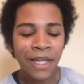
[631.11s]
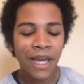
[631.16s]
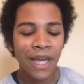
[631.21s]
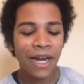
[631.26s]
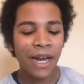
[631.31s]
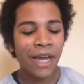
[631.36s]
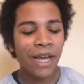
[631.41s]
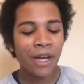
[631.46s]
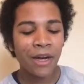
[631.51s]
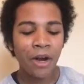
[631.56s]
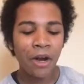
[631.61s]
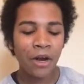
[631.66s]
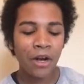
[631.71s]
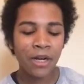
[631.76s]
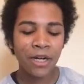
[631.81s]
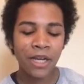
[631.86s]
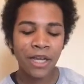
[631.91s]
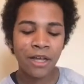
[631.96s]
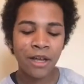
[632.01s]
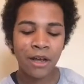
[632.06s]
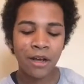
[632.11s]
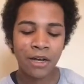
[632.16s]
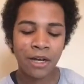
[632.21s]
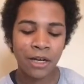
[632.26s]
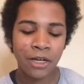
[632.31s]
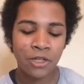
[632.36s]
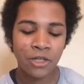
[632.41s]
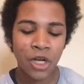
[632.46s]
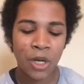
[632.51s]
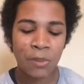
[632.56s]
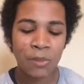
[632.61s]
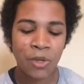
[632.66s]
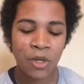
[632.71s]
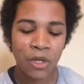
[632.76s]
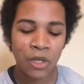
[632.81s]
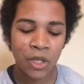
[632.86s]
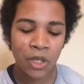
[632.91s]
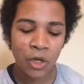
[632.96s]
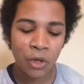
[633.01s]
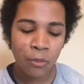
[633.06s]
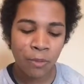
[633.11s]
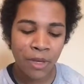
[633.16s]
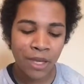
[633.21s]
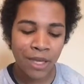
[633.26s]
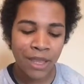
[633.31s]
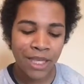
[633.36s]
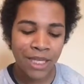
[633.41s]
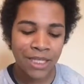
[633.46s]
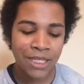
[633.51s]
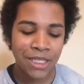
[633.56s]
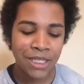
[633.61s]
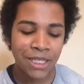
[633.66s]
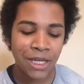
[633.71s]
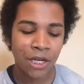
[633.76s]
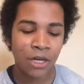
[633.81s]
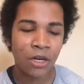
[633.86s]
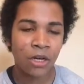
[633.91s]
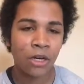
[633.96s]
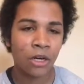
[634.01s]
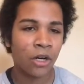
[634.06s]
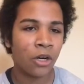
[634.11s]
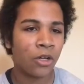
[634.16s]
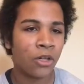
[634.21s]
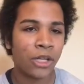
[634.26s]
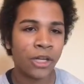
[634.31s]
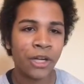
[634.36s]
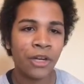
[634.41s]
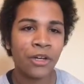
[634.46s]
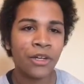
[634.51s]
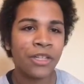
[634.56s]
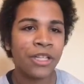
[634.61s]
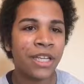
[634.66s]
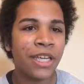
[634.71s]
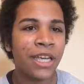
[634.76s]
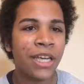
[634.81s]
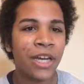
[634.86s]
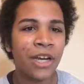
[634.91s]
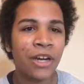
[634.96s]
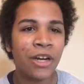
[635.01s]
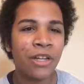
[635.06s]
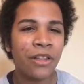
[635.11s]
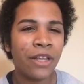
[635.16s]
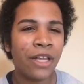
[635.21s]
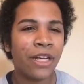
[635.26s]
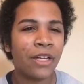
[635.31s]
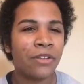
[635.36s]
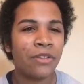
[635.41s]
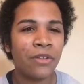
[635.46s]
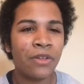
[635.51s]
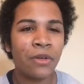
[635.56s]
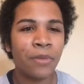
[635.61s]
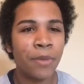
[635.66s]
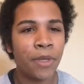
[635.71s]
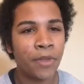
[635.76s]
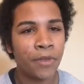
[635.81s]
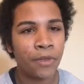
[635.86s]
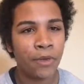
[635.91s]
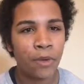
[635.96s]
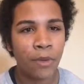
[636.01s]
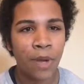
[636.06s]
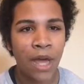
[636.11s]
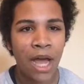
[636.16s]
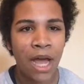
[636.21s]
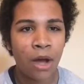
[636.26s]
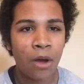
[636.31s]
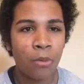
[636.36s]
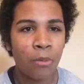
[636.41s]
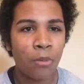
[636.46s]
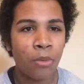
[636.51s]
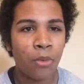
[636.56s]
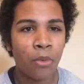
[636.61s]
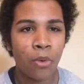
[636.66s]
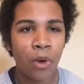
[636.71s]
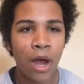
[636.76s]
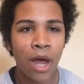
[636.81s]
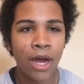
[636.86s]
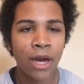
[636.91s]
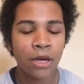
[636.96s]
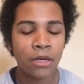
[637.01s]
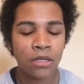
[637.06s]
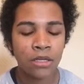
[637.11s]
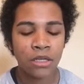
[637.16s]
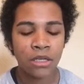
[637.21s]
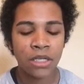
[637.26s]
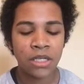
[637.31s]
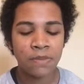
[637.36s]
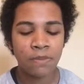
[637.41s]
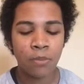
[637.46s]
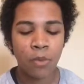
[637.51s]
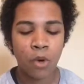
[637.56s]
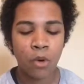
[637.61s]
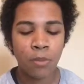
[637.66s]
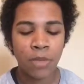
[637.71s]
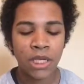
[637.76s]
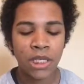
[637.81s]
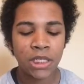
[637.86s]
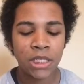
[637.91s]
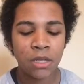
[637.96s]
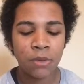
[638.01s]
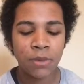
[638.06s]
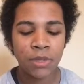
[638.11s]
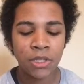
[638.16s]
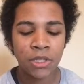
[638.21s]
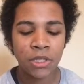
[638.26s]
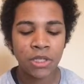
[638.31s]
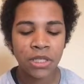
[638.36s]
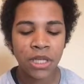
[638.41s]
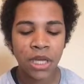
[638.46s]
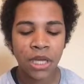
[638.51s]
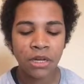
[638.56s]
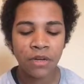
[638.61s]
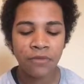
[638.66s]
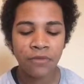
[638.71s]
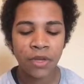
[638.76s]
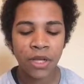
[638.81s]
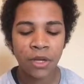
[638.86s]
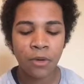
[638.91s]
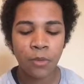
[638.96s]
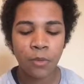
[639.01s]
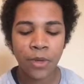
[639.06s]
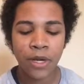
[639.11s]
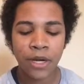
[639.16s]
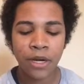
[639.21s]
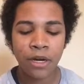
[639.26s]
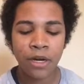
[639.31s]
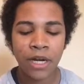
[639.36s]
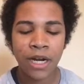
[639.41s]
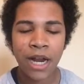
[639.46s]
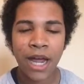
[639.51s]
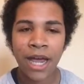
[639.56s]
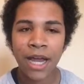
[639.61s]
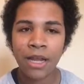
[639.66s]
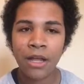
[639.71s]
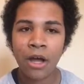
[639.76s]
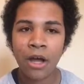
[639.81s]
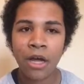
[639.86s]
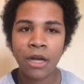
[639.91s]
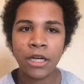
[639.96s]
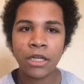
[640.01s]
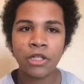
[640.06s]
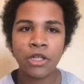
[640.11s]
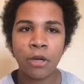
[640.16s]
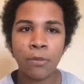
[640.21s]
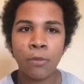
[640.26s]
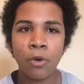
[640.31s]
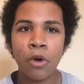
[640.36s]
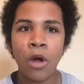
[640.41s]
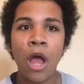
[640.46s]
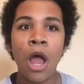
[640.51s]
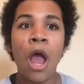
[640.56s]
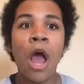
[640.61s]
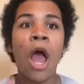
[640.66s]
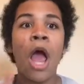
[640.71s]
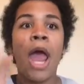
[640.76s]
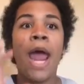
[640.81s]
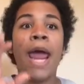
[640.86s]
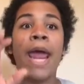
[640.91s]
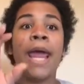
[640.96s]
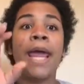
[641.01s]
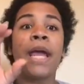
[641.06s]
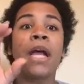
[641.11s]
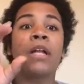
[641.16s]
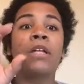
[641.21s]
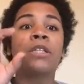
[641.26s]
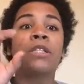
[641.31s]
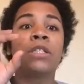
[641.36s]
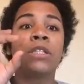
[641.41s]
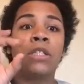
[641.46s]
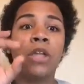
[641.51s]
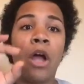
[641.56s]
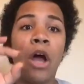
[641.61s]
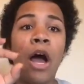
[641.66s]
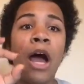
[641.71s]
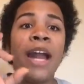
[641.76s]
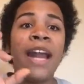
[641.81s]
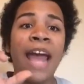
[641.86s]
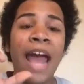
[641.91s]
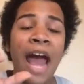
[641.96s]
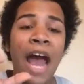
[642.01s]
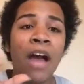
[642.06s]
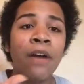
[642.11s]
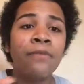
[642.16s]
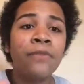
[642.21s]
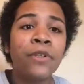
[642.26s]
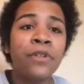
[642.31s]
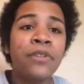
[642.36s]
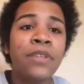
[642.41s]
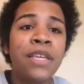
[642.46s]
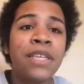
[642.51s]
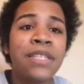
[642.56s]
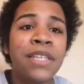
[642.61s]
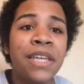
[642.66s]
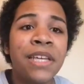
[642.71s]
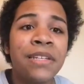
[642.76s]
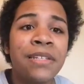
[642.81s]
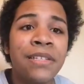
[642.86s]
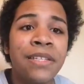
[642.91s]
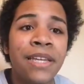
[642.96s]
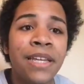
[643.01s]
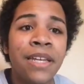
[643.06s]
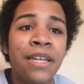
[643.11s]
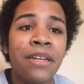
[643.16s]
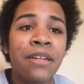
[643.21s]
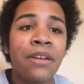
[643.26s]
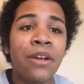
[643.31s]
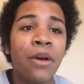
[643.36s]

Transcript: And I had already gotten in trouble a little bit this earlier in the year and like a little bit throughout prior to this moment, so it's just kind of like weird. And I had gotten in trouble a lot after this incident.